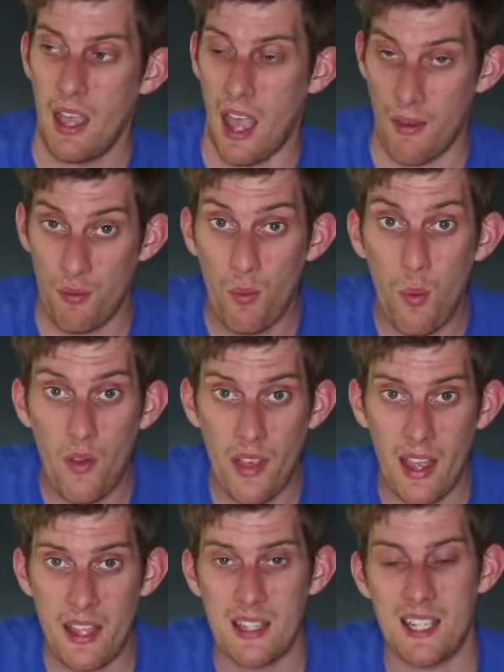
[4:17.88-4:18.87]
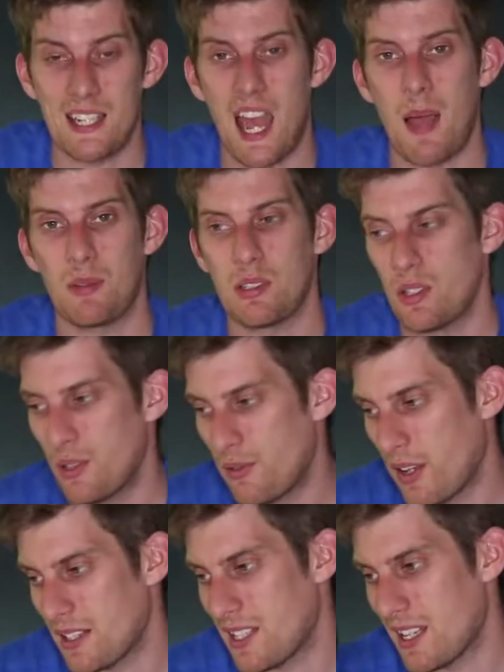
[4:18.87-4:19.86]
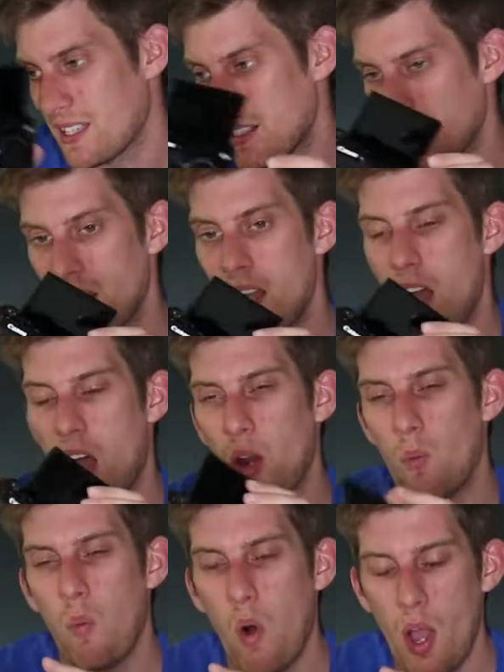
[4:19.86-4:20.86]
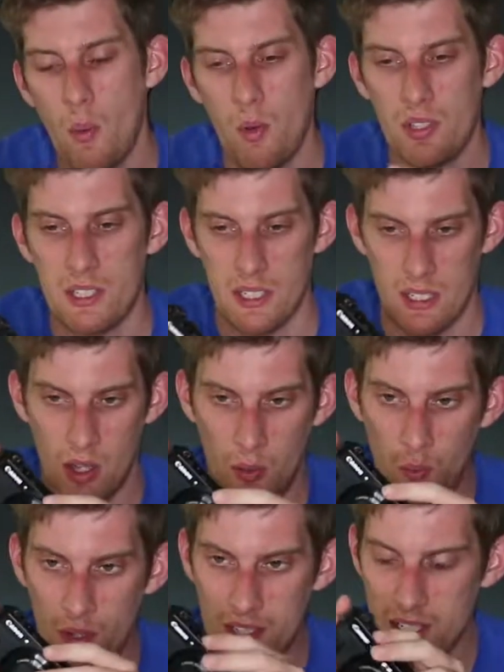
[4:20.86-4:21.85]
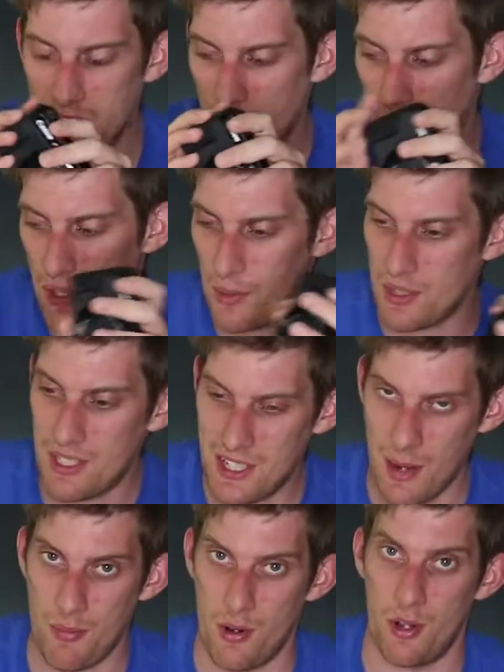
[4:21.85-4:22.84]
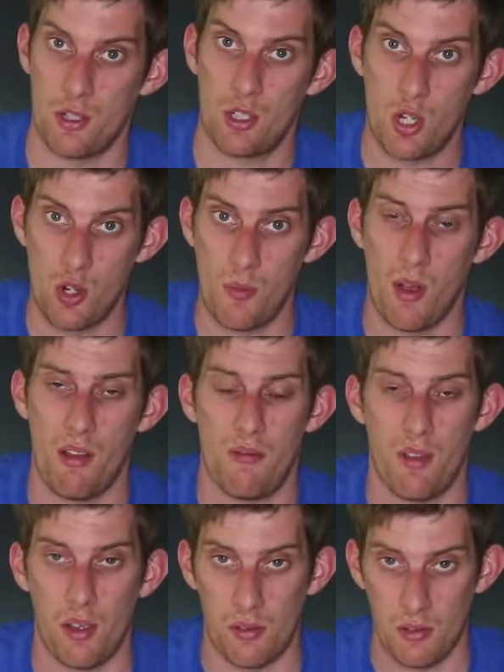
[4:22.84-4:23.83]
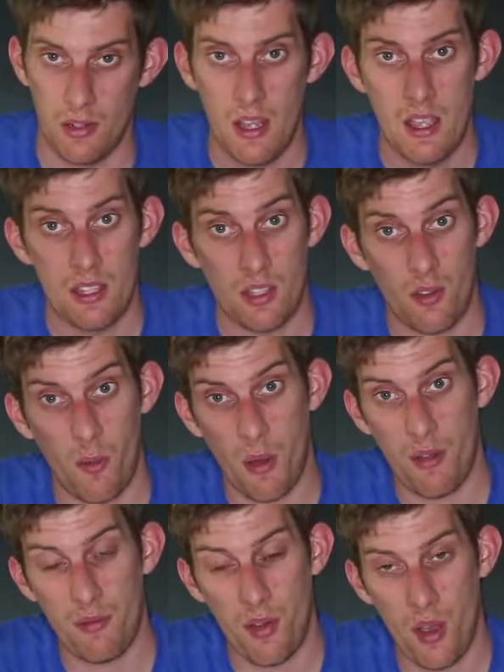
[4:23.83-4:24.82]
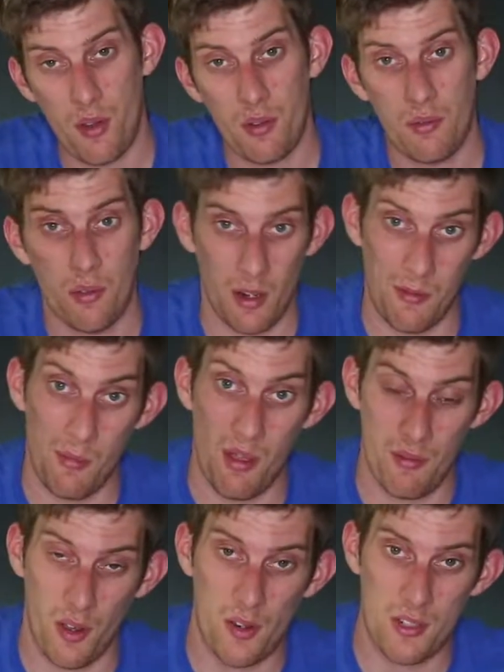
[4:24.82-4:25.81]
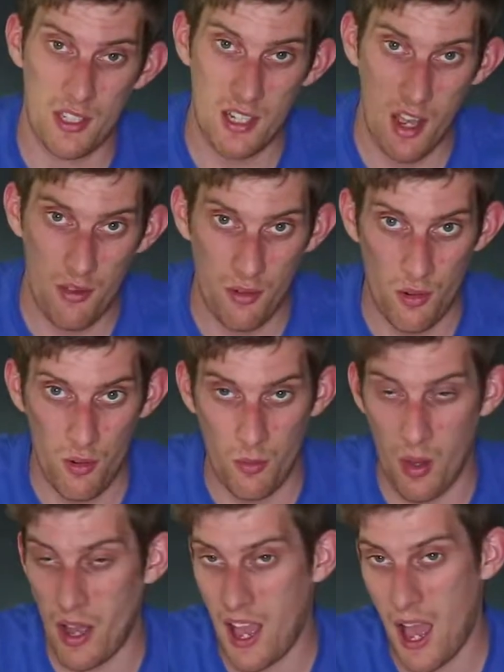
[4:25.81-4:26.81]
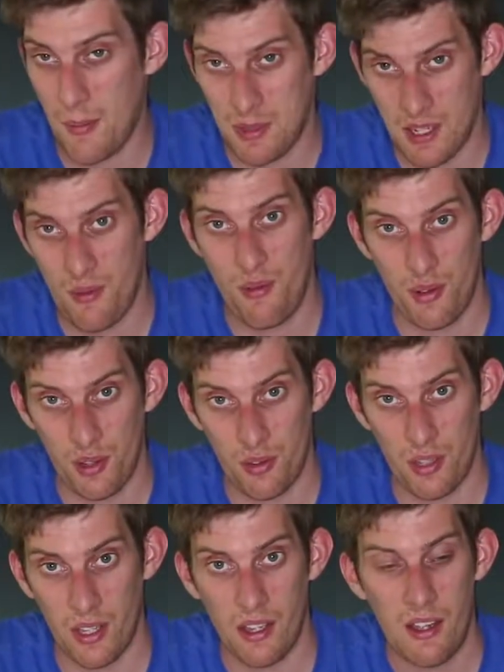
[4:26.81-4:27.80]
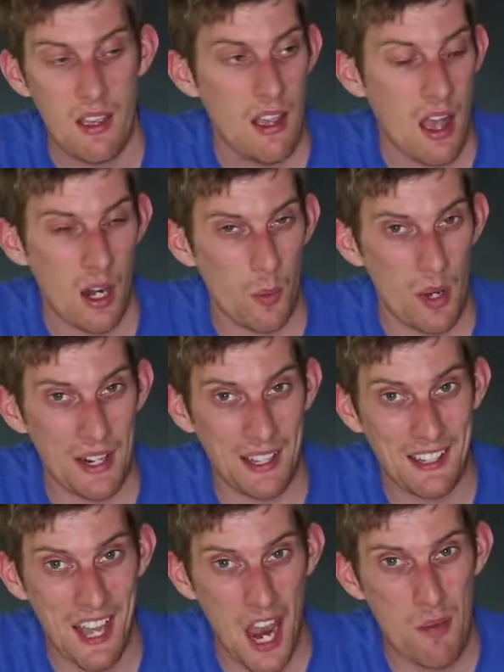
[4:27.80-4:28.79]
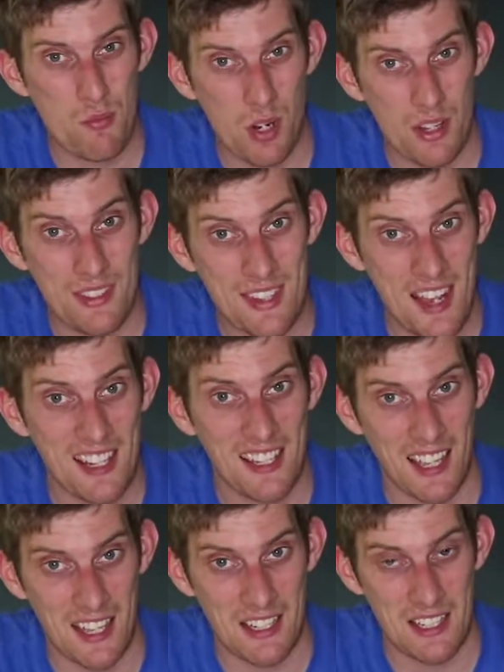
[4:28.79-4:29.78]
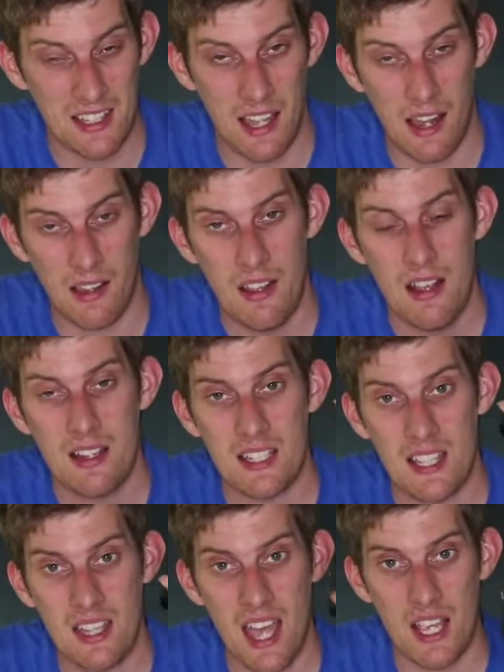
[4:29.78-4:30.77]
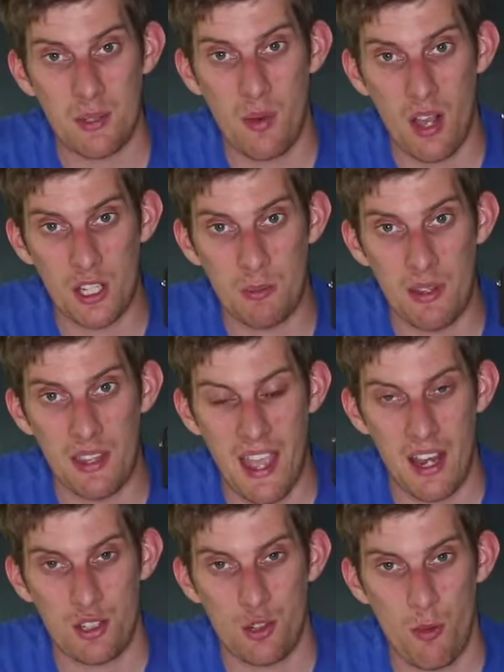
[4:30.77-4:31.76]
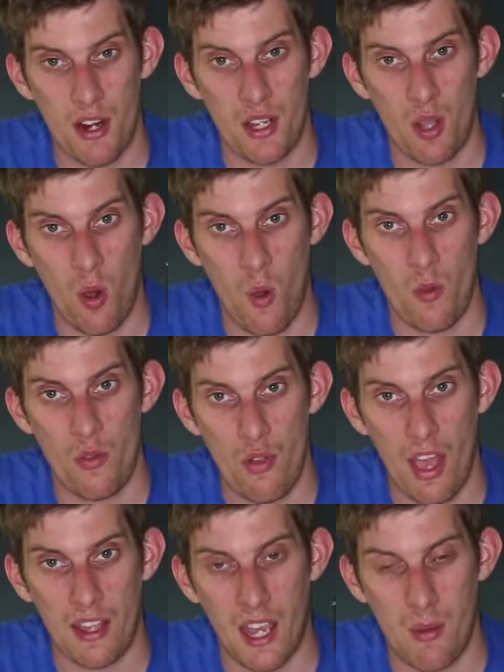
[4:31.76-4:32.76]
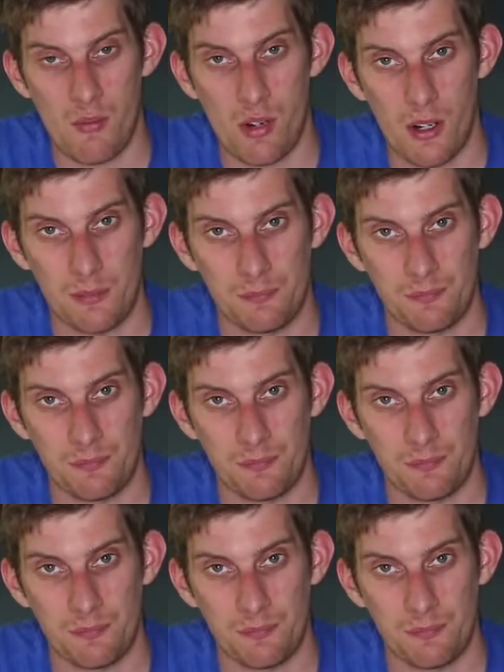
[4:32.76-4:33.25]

And for what that is, that's absolutely fantastic. And what I wanted something that was separate to my phone. So I've got my phone for my phone stuff, all my apps and everything on there, and I wanted a camera dedicated to that. So that is why I spent the extra money on that camera.